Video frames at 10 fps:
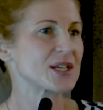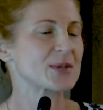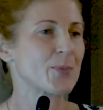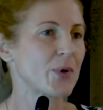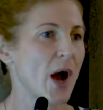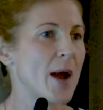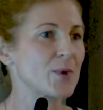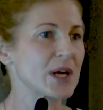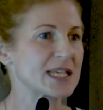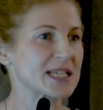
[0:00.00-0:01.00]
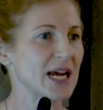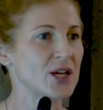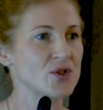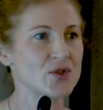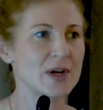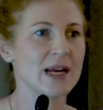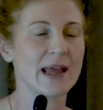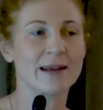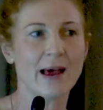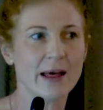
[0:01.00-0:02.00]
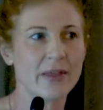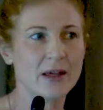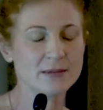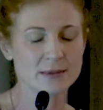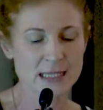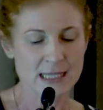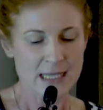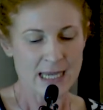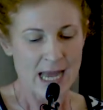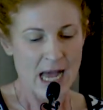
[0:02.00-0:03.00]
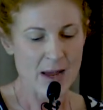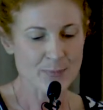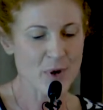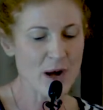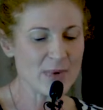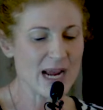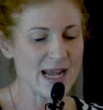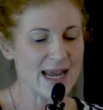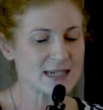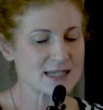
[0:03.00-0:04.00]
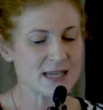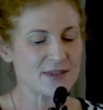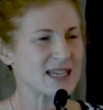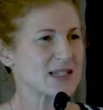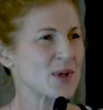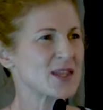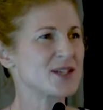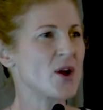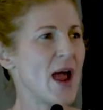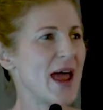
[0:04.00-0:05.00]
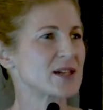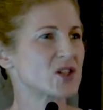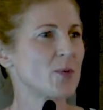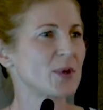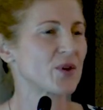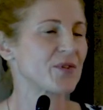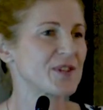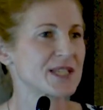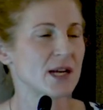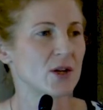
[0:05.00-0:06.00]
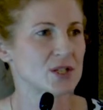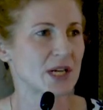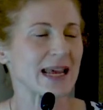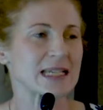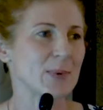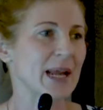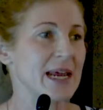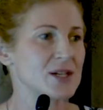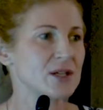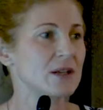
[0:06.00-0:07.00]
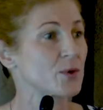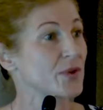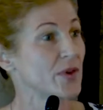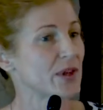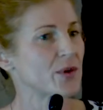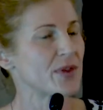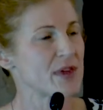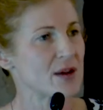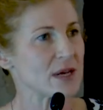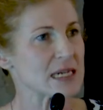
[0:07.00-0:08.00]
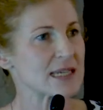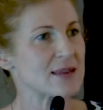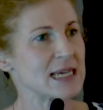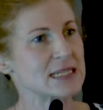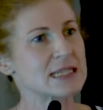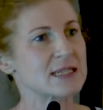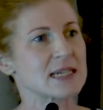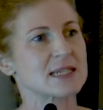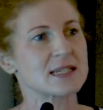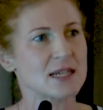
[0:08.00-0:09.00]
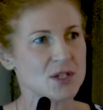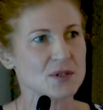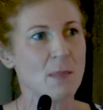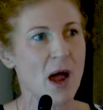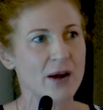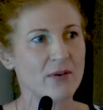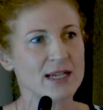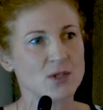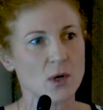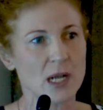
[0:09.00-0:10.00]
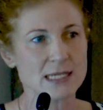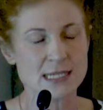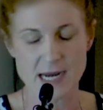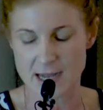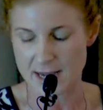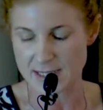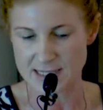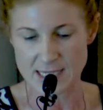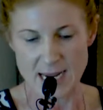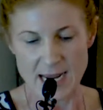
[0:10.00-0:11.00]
There's primary, secondary, and other. Primary headaches are things where there's no anatomic or physiologic explanation, although there are theories, and that's things such as migraines or cluster headaches.